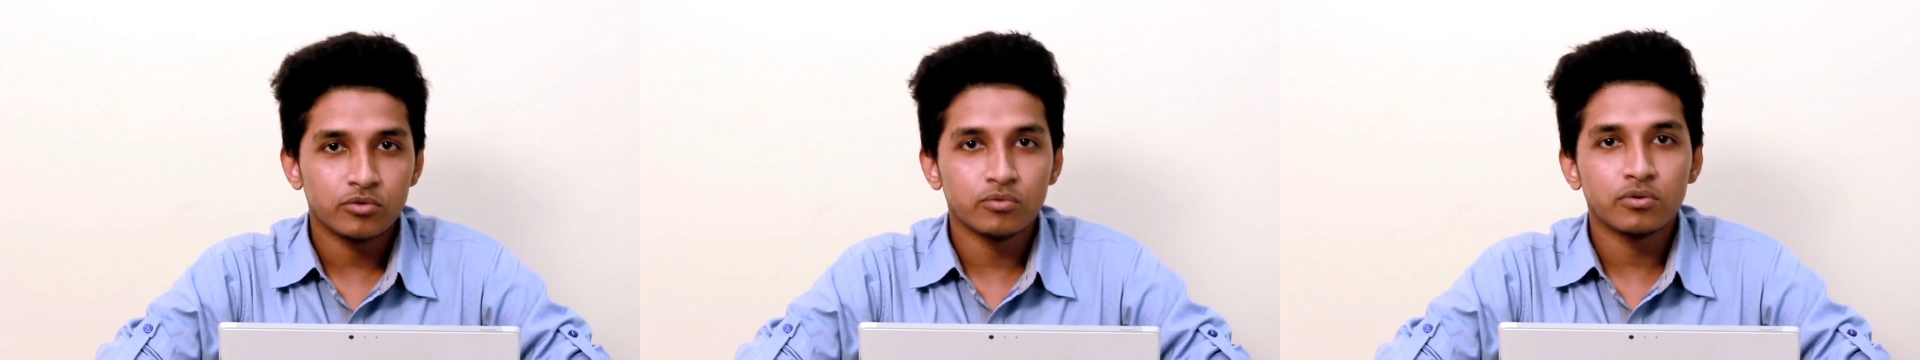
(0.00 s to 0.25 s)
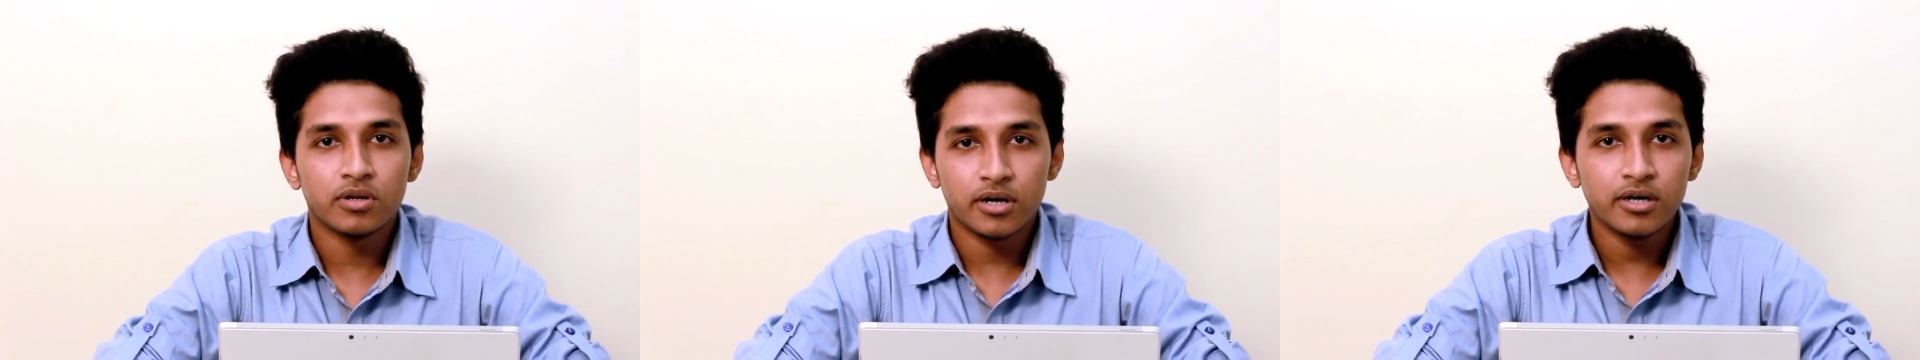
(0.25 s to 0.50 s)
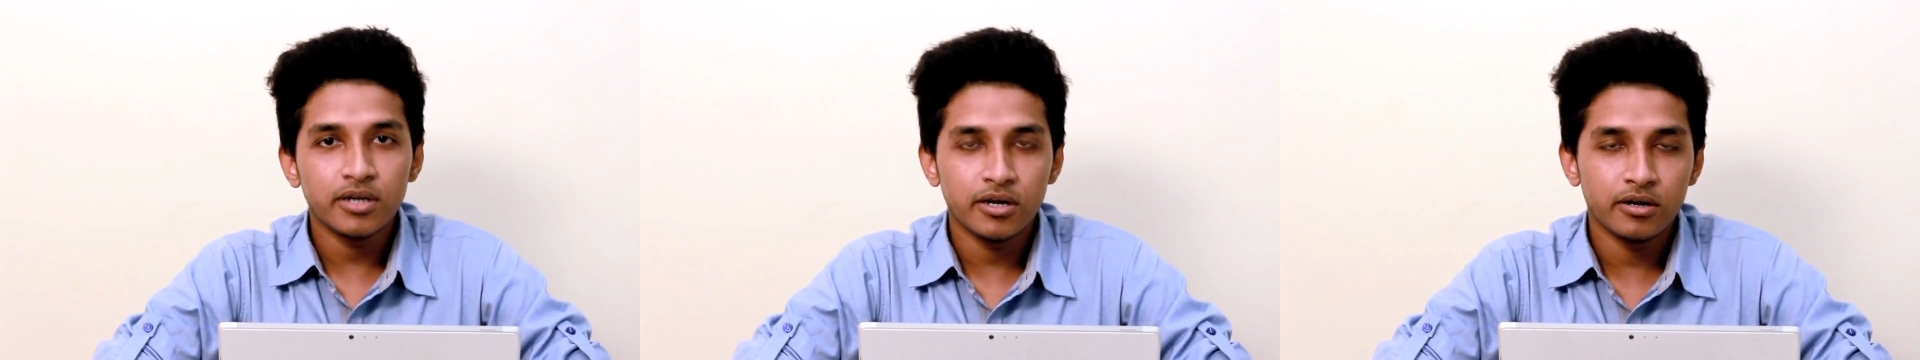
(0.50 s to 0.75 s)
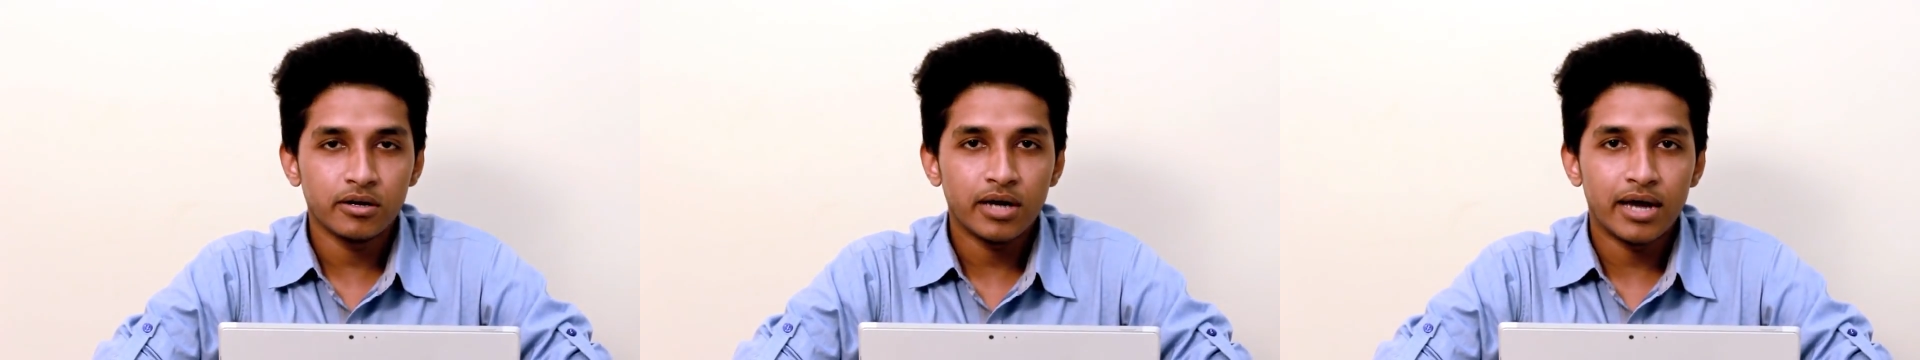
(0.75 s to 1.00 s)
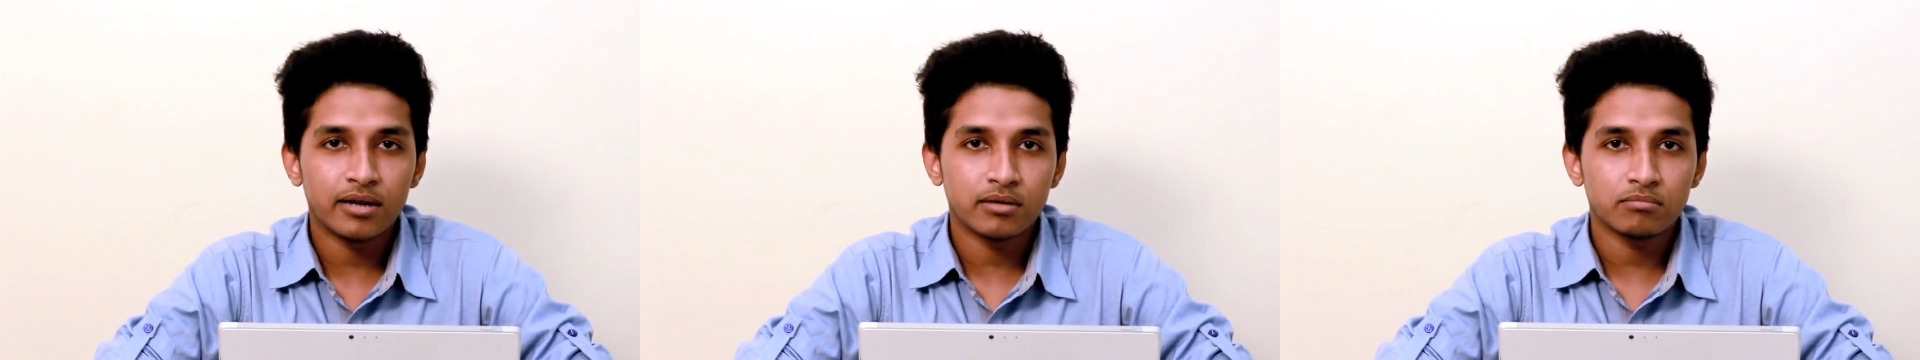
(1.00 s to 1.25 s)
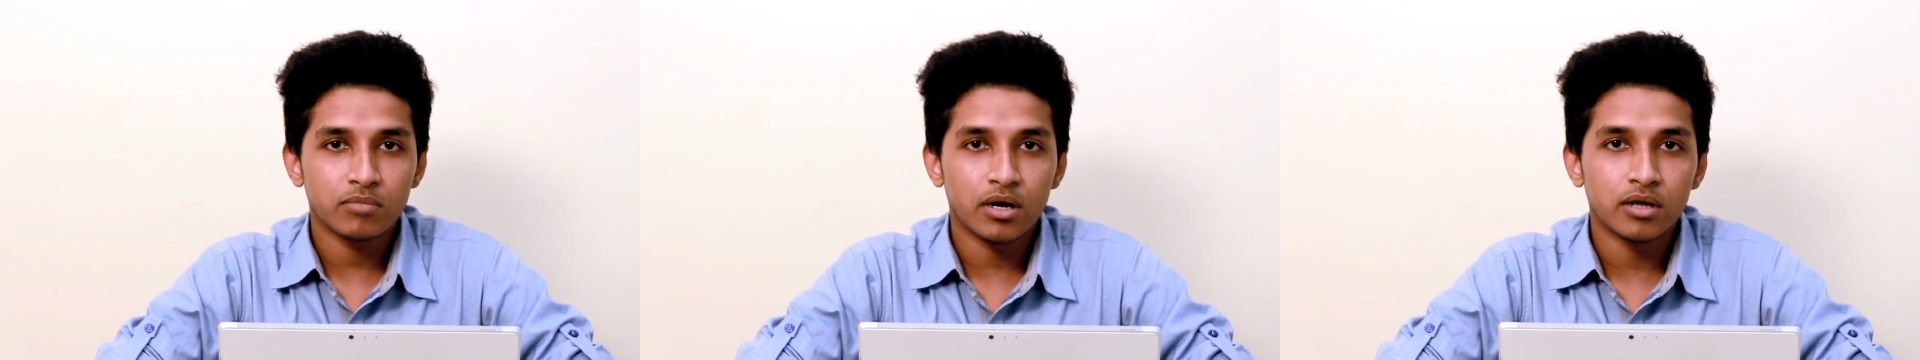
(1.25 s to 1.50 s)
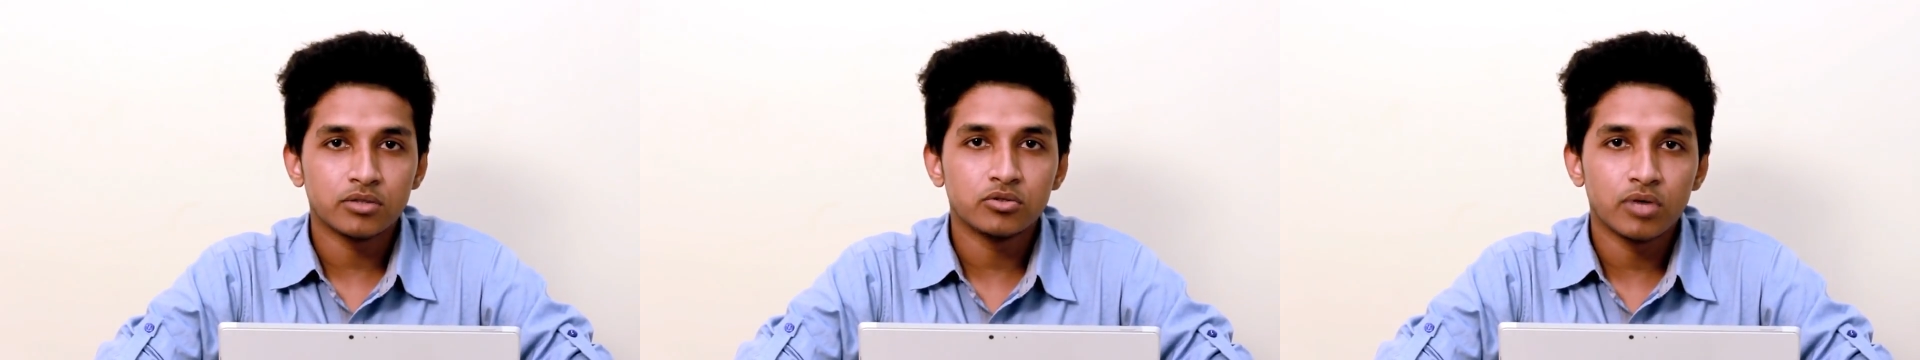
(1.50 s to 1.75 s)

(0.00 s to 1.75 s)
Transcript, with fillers: to learn here and uh,